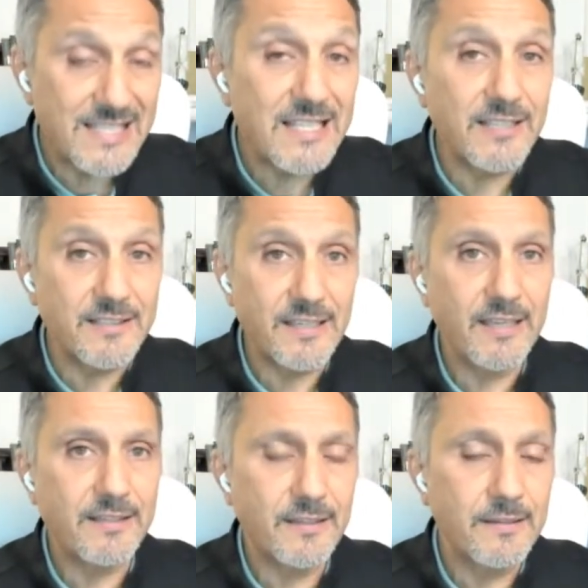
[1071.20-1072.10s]

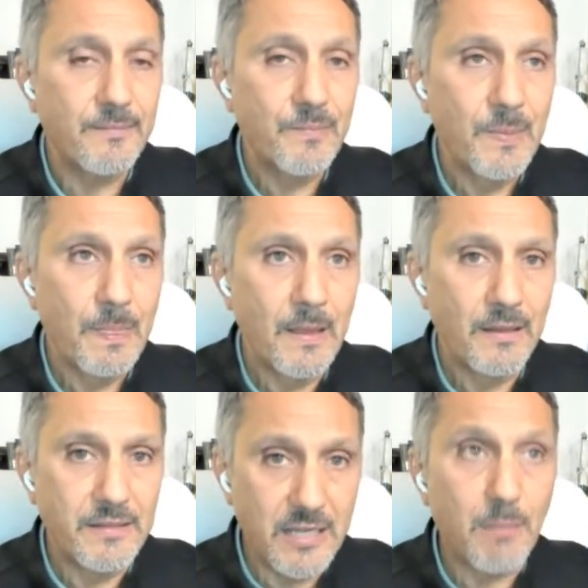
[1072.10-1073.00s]
facilitated
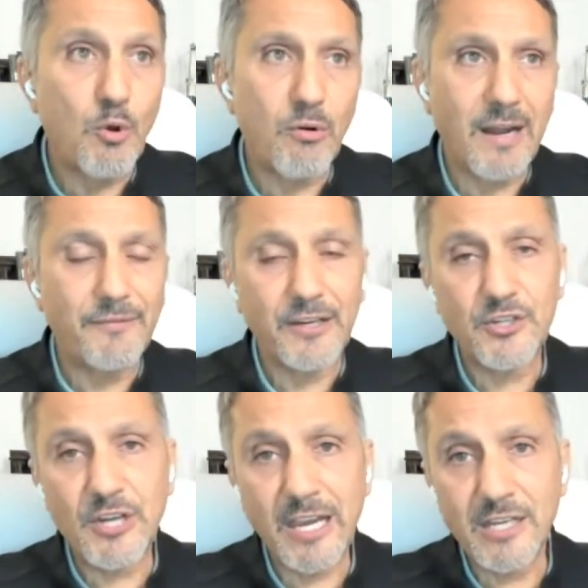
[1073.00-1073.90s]
the
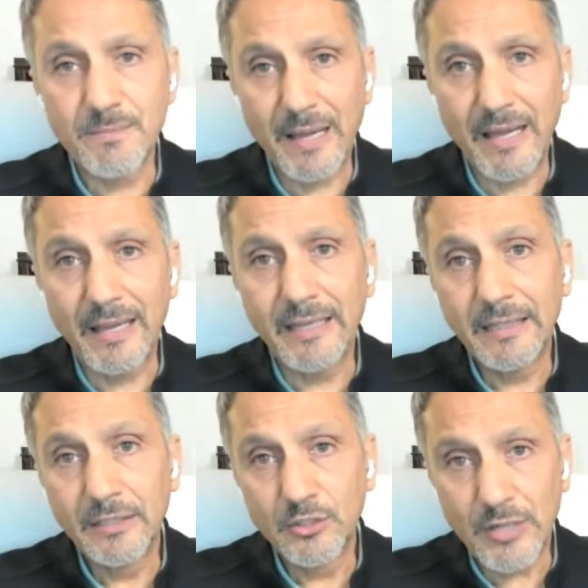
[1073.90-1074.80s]
demographic change
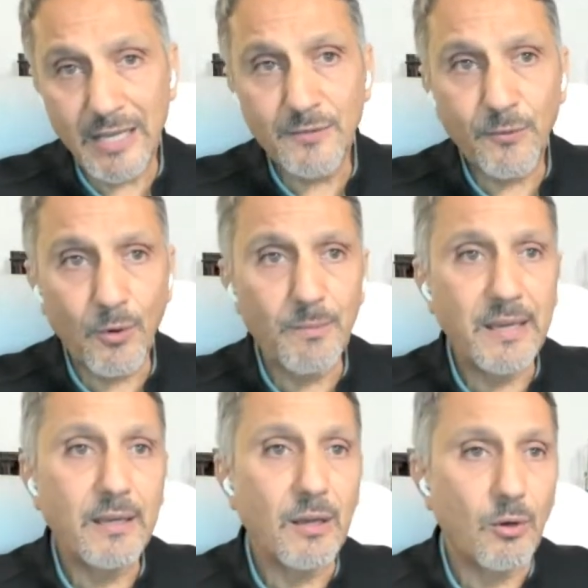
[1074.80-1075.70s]
by
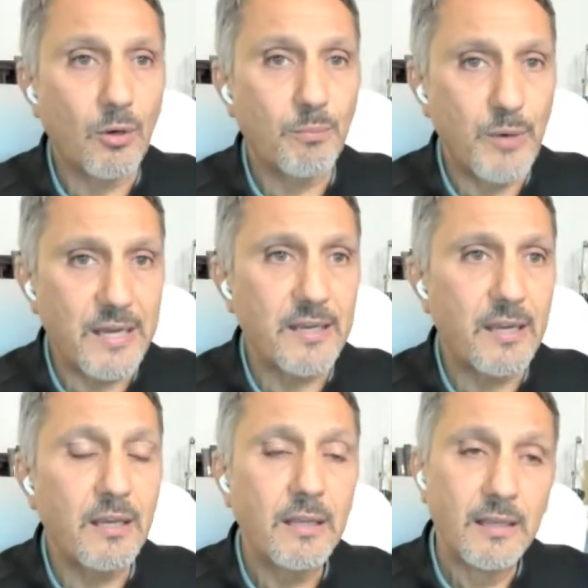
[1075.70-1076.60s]
transforming or
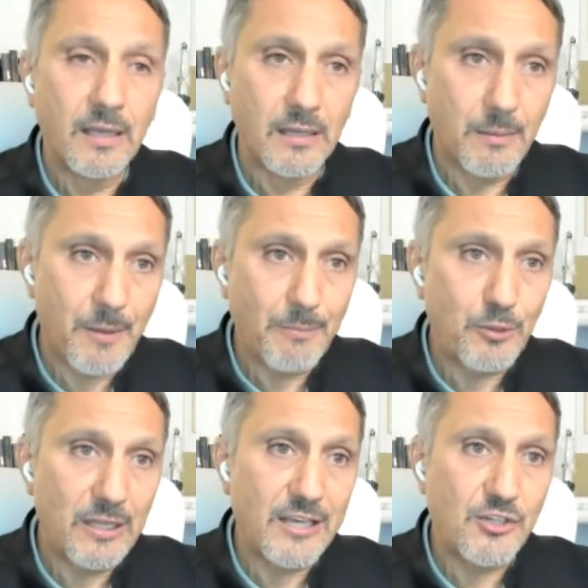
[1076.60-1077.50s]
bringing the
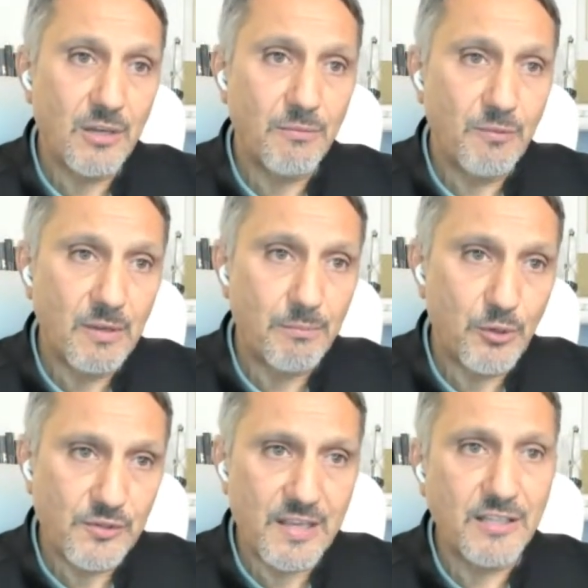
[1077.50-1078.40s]
population
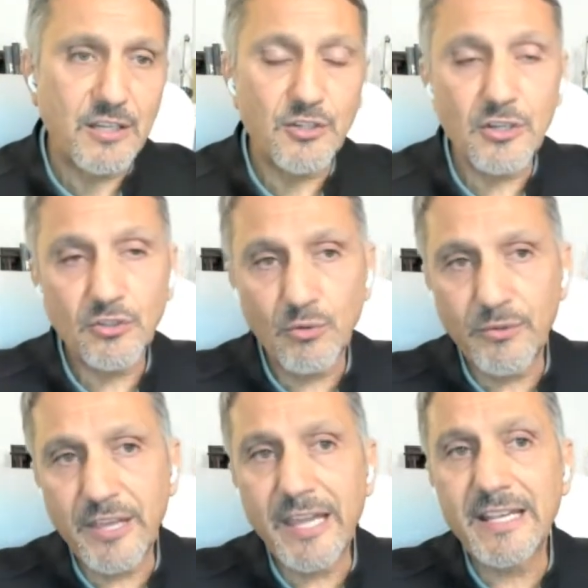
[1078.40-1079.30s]

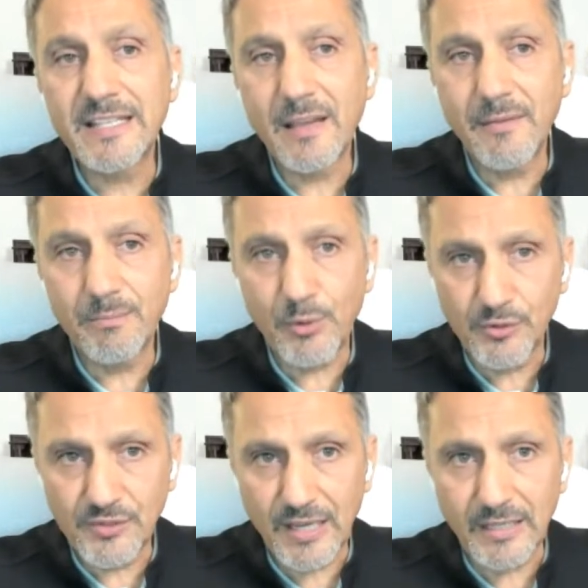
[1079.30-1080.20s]
percentages to
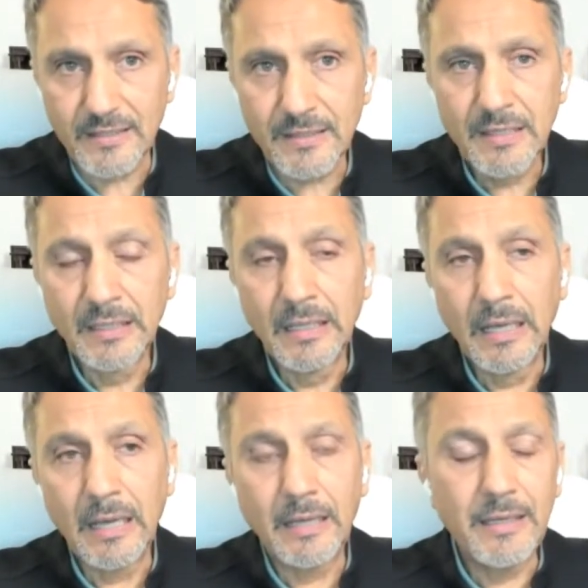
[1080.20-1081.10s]
37%.
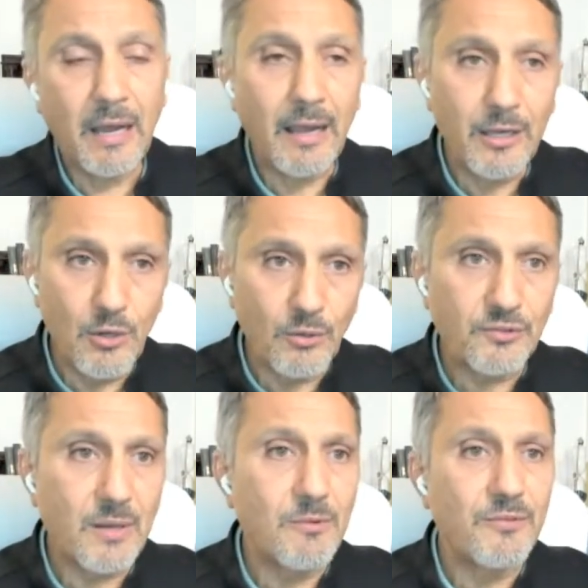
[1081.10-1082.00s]
Now, I
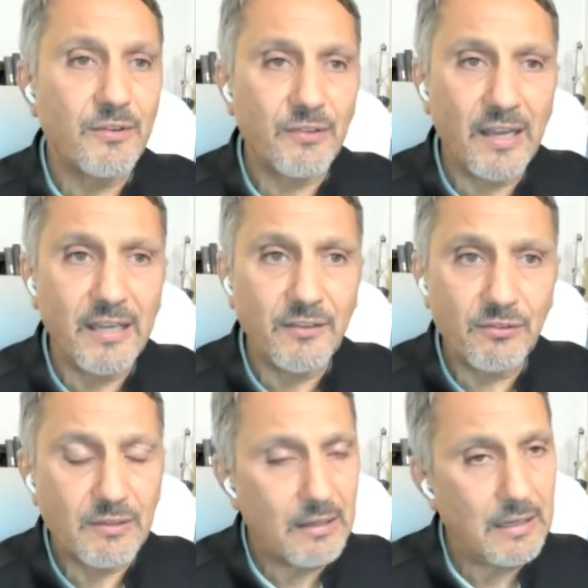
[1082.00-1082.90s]
know some of the
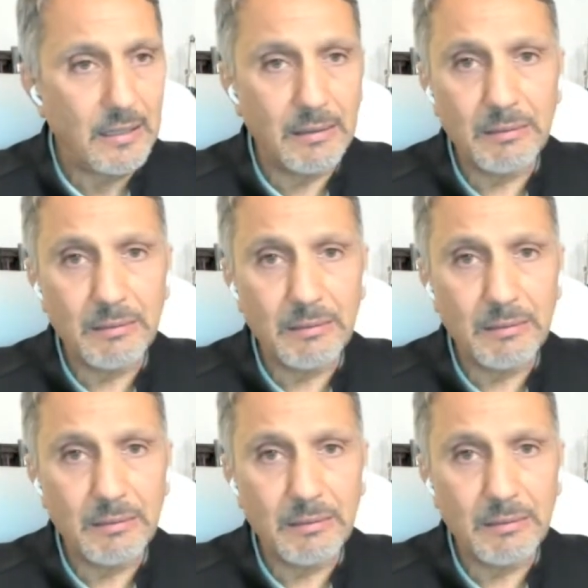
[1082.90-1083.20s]
Zionists